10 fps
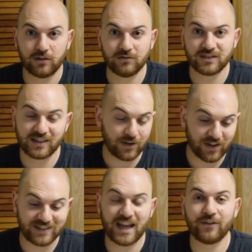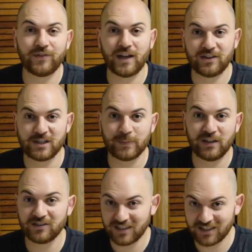Instead of identifying the
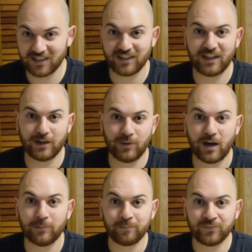spills, he's cleaning them up.